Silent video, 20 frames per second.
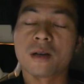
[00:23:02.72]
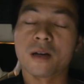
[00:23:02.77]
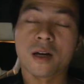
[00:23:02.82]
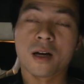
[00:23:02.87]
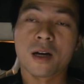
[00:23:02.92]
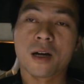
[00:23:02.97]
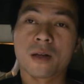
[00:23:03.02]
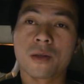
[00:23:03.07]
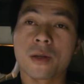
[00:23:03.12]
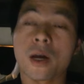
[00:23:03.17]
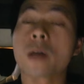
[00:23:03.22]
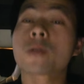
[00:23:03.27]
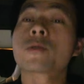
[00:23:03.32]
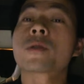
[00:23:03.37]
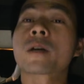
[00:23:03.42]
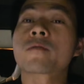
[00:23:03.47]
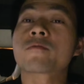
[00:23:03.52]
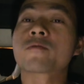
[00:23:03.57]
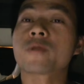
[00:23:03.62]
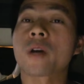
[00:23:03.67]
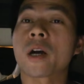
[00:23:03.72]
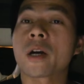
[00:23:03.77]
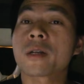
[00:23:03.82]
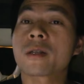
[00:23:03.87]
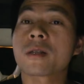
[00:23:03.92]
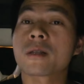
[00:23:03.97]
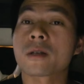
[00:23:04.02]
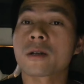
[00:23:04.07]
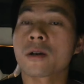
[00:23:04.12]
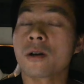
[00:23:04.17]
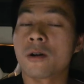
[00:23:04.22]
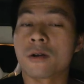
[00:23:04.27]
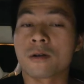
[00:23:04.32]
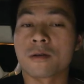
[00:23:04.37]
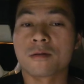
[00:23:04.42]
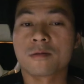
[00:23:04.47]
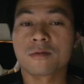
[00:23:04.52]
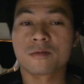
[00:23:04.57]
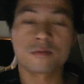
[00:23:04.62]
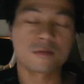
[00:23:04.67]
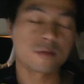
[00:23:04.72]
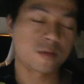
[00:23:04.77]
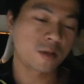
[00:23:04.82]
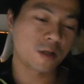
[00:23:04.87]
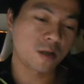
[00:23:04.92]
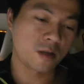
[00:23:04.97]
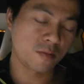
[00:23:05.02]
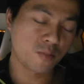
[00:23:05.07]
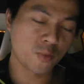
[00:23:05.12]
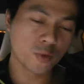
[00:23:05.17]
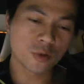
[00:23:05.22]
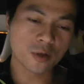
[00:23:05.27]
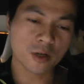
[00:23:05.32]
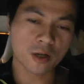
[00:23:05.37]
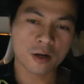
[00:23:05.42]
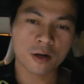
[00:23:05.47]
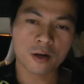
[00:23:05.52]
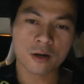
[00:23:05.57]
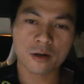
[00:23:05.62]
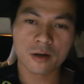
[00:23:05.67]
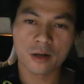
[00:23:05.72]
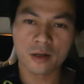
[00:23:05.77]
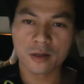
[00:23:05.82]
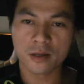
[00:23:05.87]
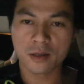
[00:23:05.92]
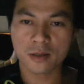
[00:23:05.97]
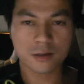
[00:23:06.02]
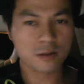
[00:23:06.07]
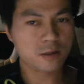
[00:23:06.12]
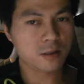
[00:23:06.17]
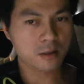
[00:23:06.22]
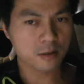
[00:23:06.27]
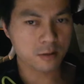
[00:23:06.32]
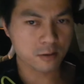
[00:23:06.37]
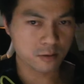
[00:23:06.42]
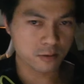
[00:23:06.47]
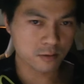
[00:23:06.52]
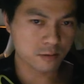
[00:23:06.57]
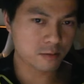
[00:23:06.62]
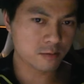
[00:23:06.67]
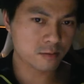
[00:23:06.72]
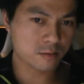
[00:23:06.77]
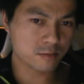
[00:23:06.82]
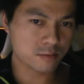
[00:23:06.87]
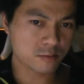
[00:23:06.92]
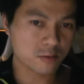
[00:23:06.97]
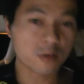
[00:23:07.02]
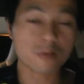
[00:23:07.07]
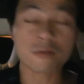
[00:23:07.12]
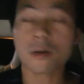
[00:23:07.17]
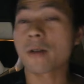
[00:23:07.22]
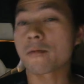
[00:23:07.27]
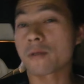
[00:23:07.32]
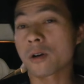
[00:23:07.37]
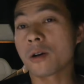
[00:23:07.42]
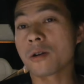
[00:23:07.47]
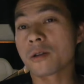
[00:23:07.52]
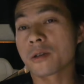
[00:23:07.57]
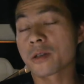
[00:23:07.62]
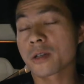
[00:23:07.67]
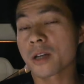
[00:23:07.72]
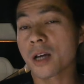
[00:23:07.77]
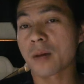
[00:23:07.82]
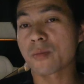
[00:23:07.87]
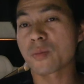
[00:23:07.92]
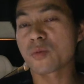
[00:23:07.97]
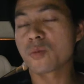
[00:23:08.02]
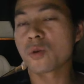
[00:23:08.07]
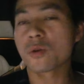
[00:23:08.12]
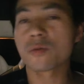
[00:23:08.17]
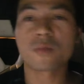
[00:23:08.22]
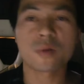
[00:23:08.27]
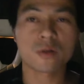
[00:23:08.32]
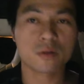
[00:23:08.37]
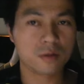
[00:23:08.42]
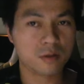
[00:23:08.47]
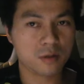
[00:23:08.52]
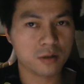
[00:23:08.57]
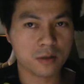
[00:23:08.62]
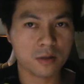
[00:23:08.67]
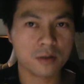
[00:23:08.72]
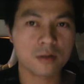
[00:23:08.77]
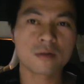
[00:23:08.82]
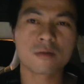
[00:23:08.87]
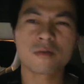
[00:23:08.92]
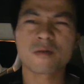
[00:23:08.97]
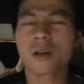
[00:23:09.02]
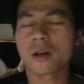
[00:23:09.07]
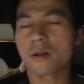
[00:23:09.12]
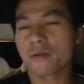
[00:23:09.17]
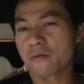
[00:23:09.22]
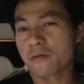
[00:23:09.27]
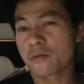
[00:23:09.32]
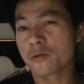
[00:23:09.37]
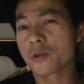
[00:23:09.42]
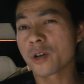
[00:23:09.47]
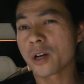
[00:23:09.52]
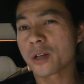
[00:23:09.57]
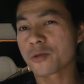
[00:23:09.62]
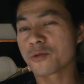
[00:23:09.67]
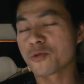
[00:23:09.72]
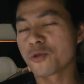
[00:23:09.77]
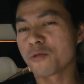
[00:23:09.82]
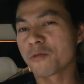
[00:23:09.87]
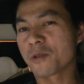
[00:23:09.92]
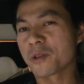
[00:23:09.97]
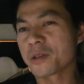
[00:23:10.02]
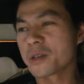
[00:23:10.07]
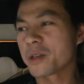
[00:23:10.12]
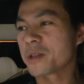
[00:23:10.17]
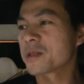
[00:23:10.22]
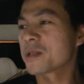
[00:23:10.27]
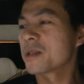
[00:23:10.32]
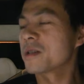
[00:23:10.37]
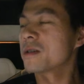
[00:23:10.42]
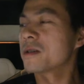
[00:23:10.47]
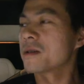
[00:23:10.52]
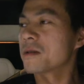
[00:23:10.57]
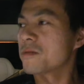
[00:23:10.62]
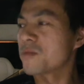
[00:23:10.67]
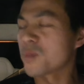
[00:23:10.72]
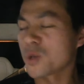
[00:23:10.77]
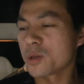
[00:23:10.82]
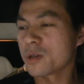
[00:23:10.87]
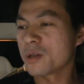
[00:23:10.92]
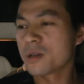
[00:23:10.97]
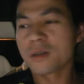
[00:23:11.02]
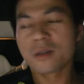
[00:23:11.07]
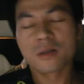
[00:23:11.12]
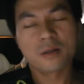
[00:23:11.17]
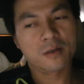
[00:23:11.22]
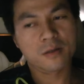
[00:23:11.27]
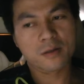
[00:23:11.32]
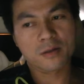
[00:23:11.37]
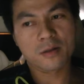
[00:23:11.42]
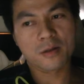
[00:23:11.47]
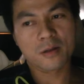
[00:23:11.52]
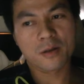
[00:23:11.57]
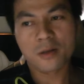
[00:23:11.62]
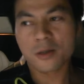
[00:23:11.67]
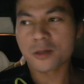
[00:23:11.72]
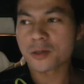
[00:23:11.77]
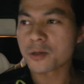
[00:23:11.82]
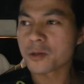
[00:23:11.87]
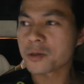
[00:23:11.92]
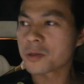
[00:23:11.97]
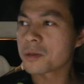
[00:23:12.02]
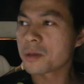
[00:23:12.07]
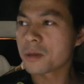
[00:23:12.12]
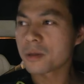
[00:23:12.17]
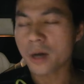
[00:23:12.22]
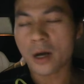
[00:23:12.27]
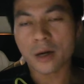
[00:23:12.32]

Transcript: and I don't have to idle the car. I put the car in this. Uh, well, I'll call it camper mode, but uh, yeah, for you guys who know what it is, but it is just